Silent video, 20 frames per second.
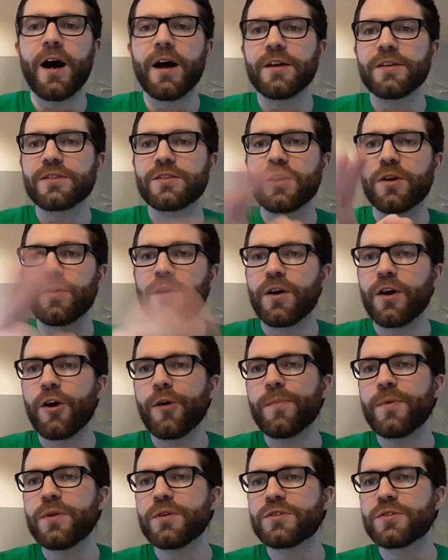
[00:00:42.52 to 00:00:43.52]
So
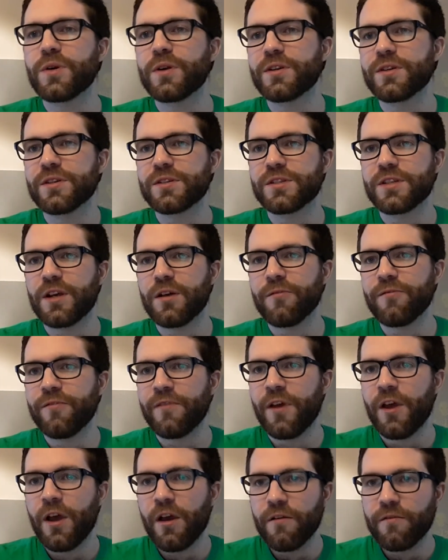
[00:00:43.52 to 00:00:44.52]
hope you enjoyed yourself.
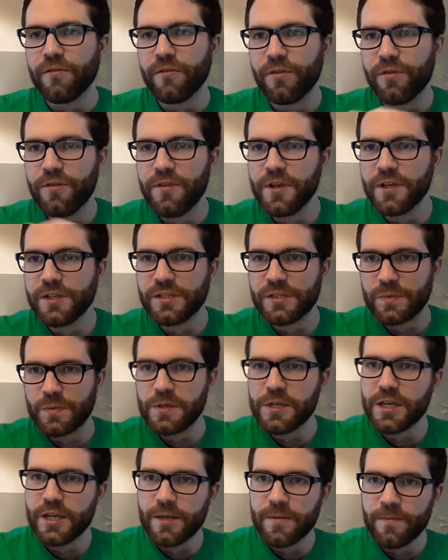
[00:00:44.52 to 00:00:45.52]
For this
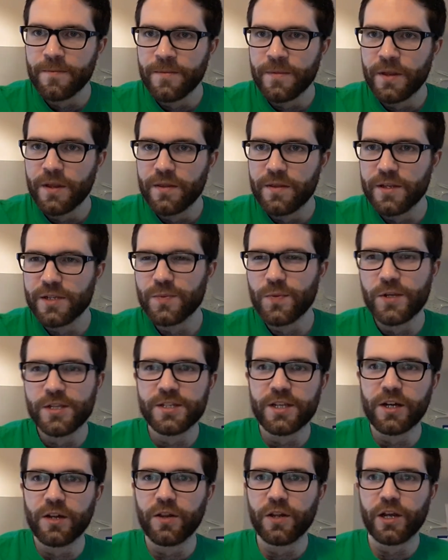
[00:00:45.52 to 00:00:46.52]
week's
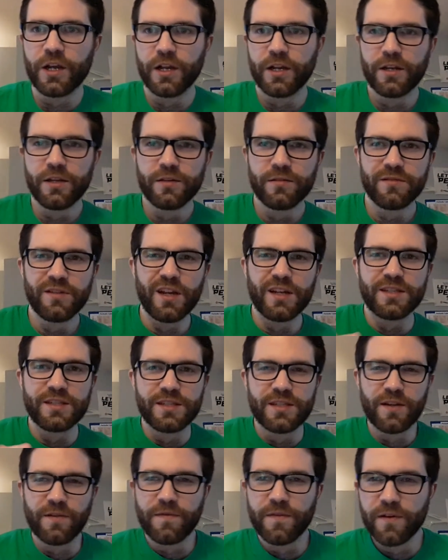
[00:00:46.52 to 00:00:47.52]
going to look not
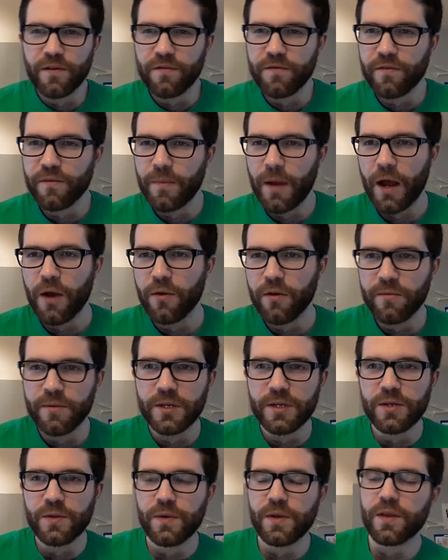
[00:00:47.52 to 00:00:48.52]
different from how we've
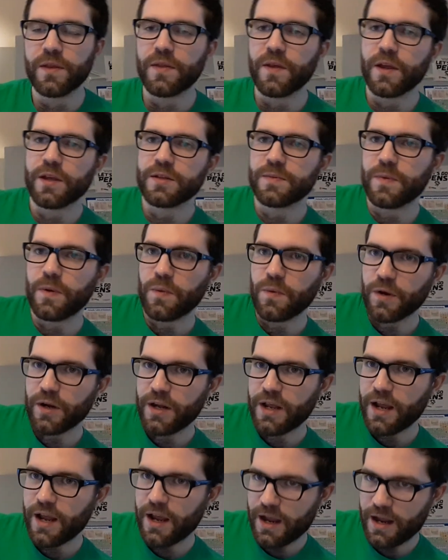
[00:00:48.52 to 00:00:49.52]
been doing things, but we're
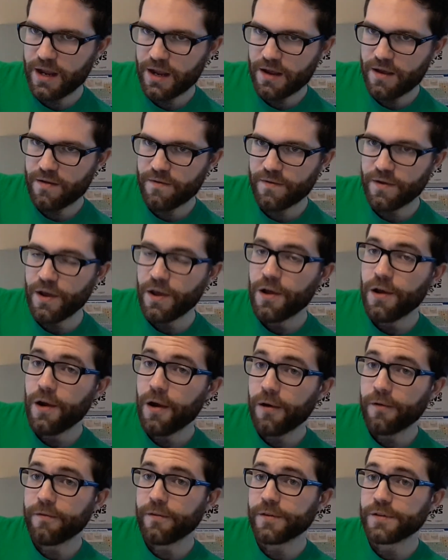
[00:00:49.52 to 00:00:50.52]
going to have
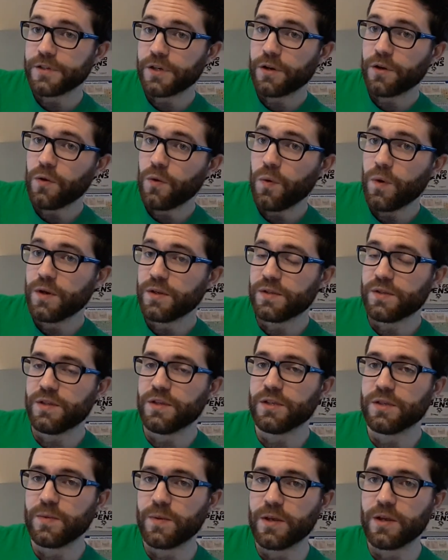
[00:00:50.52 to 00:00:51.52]
our first quiz
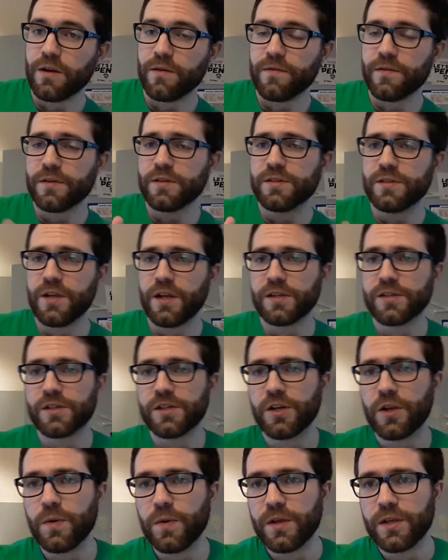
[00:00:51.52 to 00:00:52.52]
this week, our first section
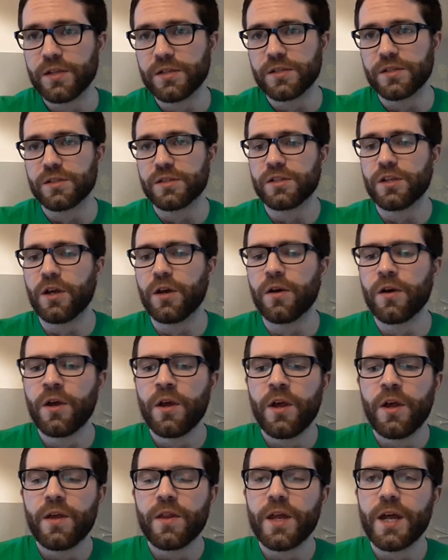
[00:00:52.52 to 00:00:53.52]
quiz. And so
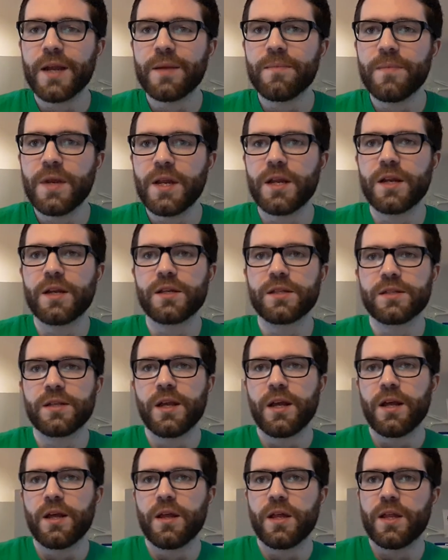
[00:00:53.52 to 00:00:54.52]
that means
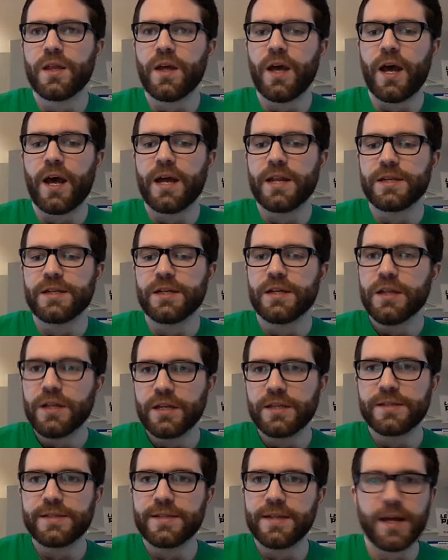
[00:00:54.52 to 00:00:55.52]
that
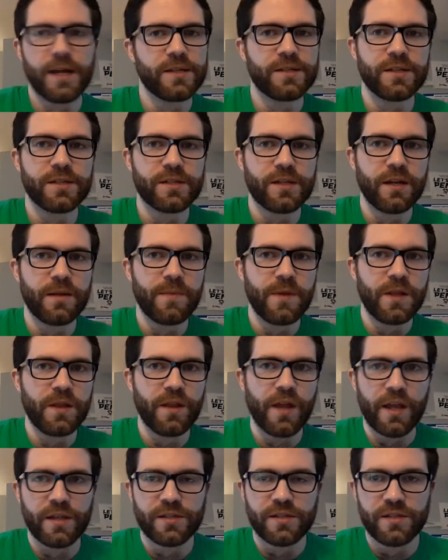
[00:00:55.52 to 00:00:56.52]
it's not just going to be
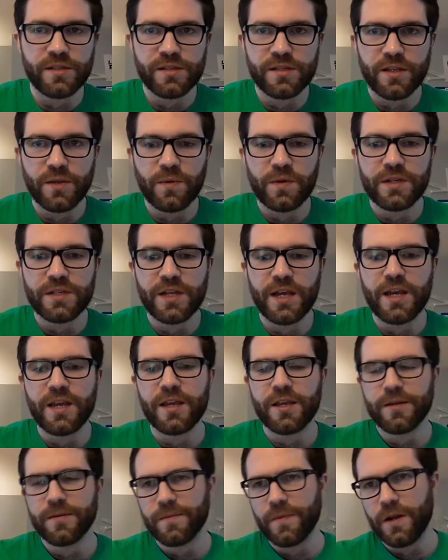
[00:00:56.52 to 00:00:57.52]
lessons that we
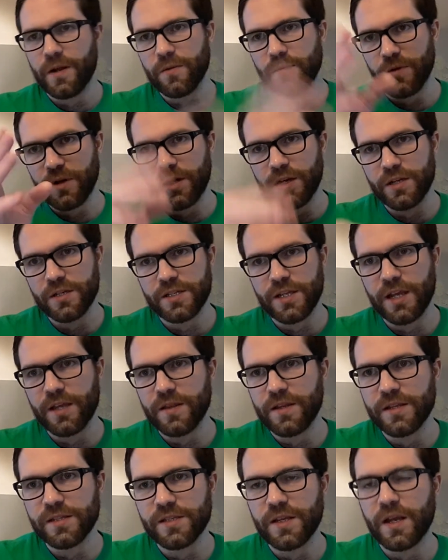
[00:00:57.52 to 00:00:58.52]
take and read and take
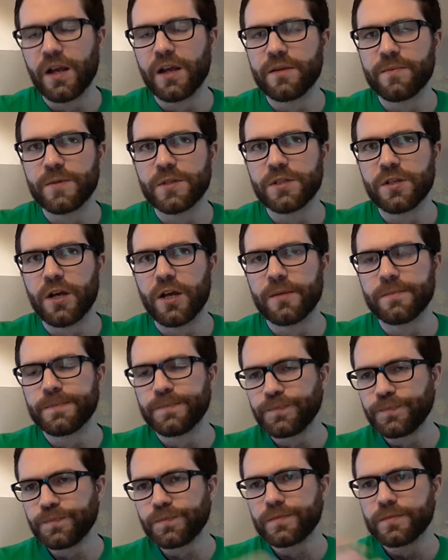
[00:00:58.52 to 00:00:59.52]
the assignments on,
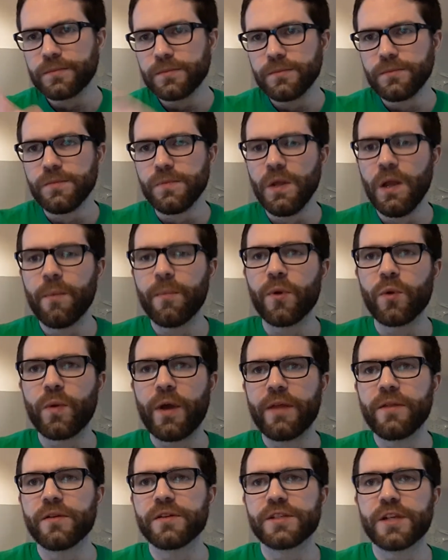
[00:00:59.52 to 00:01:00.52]
but
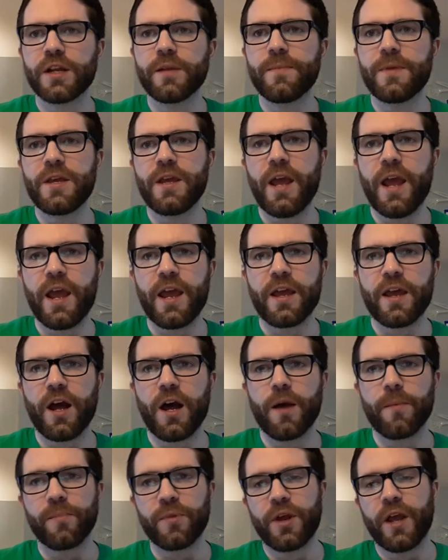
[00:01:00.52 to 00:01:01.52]
rather it's going to be a
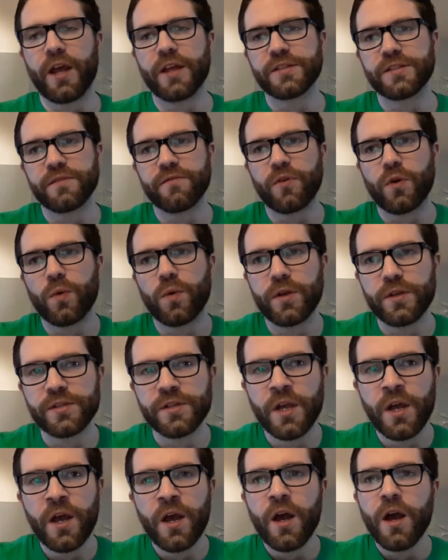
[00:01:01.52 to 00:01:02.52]
comprehensive quiz
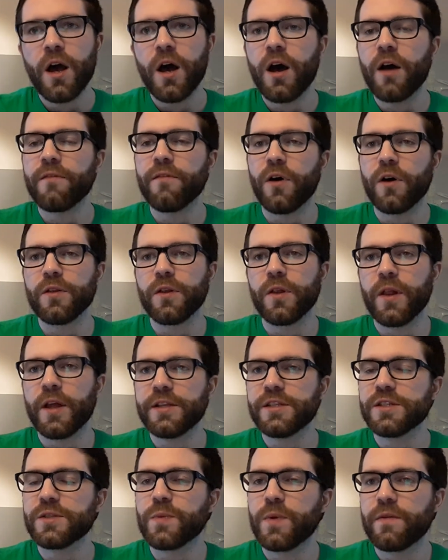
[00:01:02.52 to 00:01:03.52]
of all the
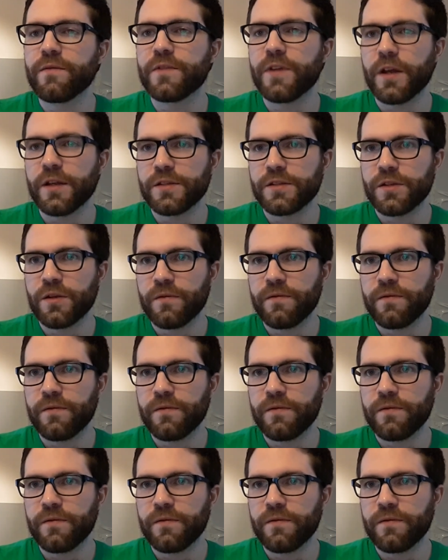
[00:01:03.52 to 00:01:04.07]
lessons we've done so